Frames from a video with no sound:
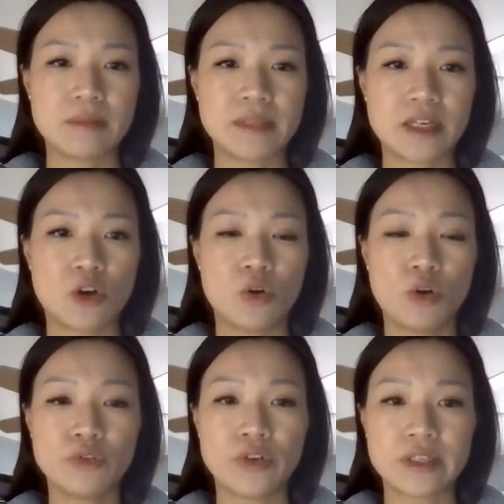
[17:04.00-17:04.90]
I go
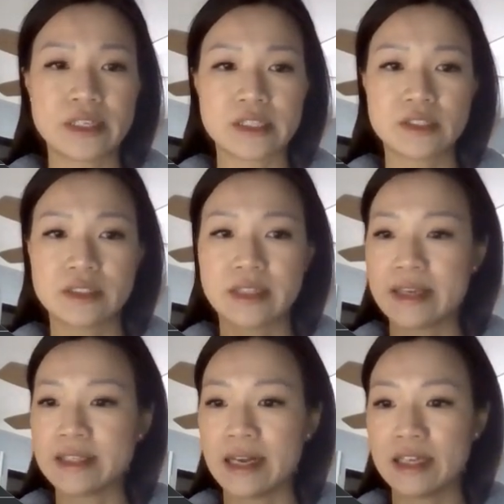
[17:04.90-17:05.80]
over. This is the day
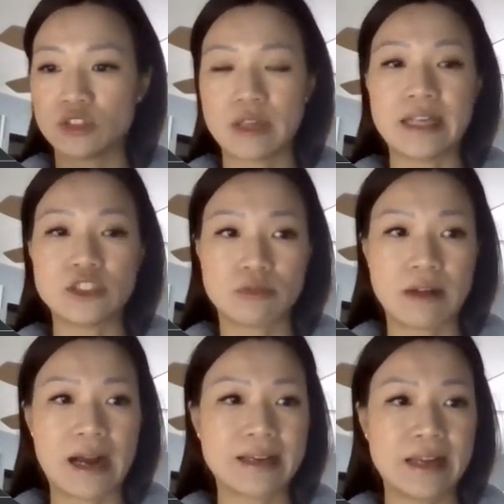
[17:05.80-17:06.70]
that I
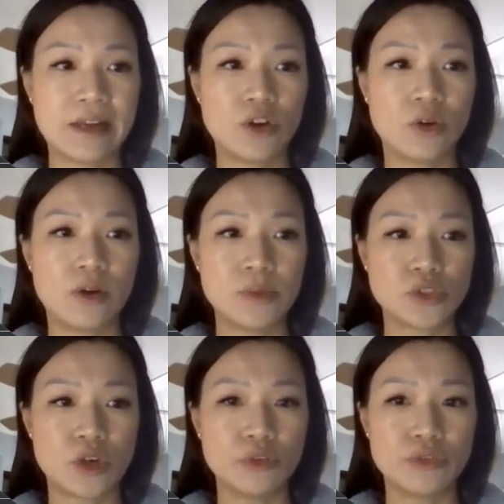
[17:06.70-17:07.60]
track and I know I
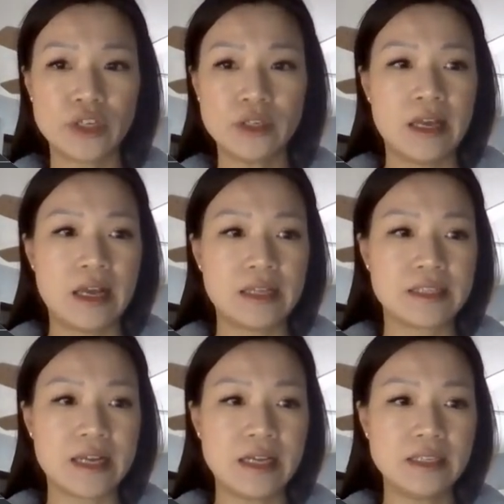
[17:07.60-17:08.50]
was over. And
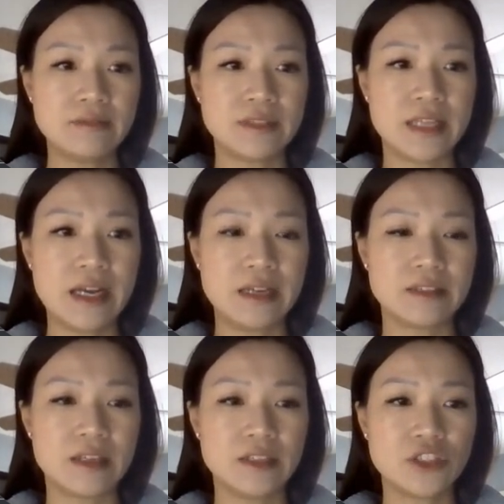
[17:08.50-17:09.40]
then, yeah,
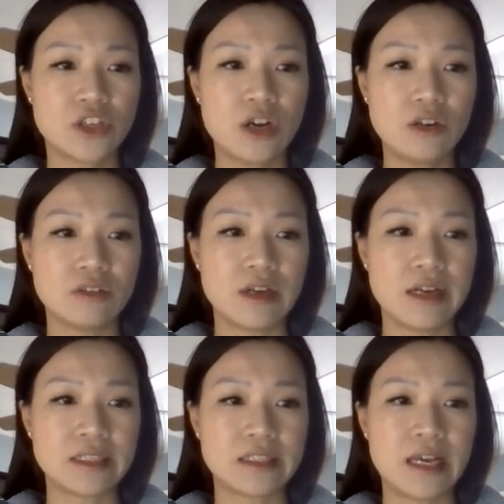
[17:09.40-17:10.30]
there you go.
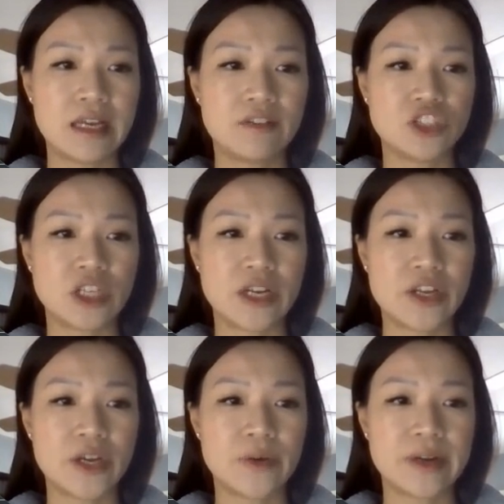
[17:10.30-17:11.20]
At the end of the
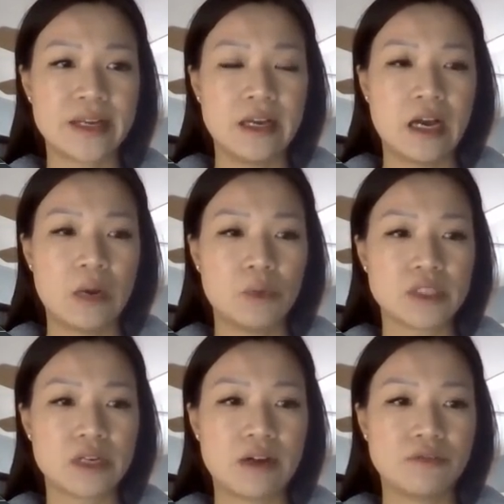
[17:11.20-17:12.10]
January, I was
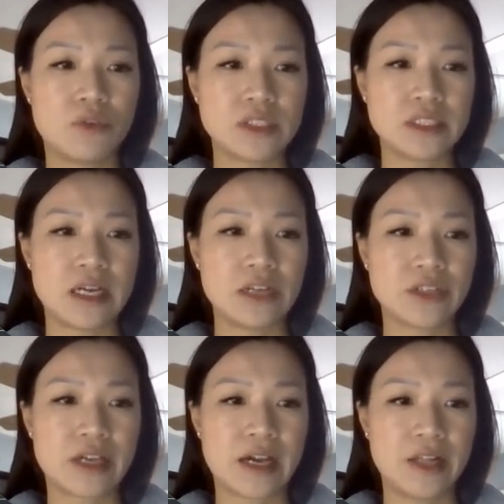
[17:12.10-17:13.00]
at around
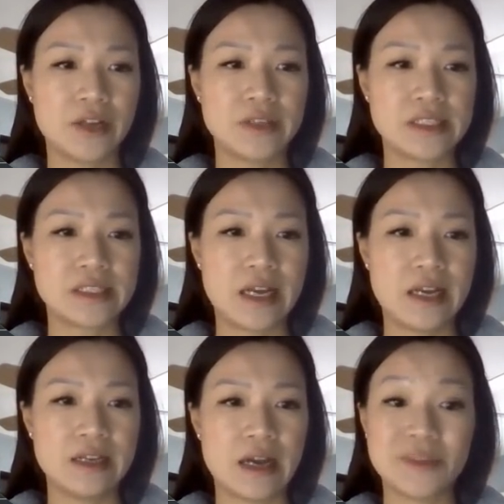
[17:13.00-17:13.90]
1,400 calories
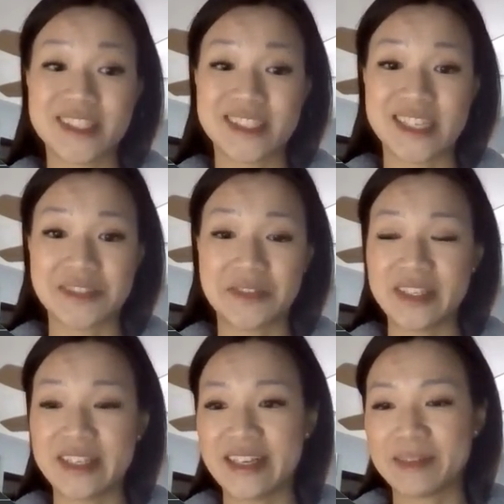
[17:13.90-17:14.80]
and I was
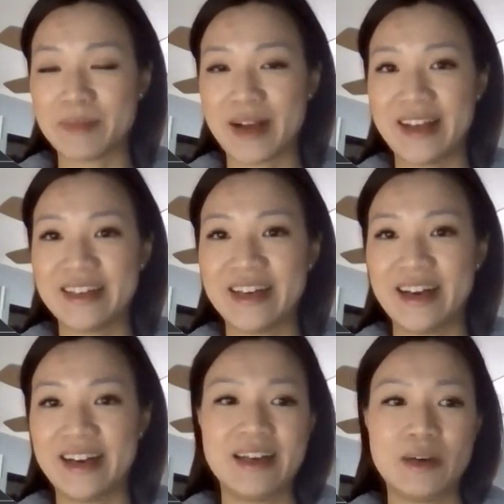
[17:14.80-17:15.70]
successfully hitting
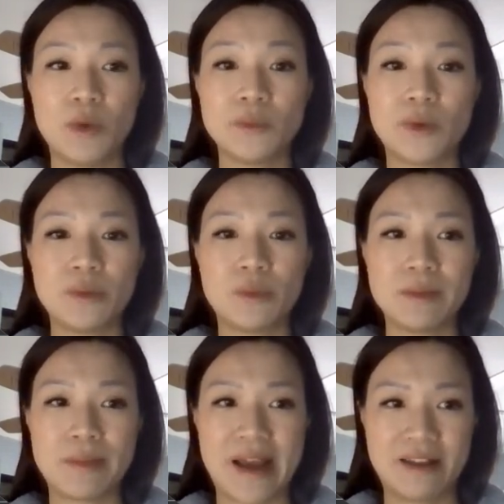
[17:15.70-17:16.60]
my
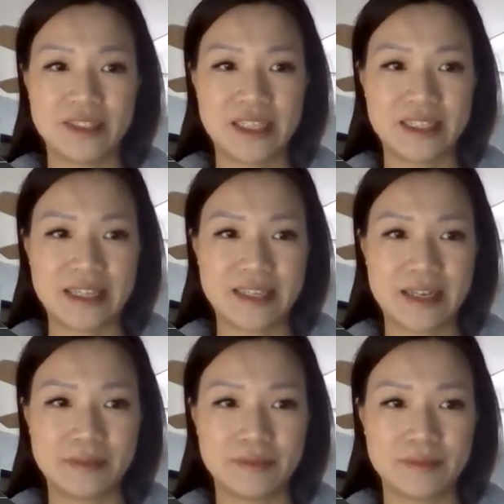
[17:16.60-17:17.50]
111 pounds at that time.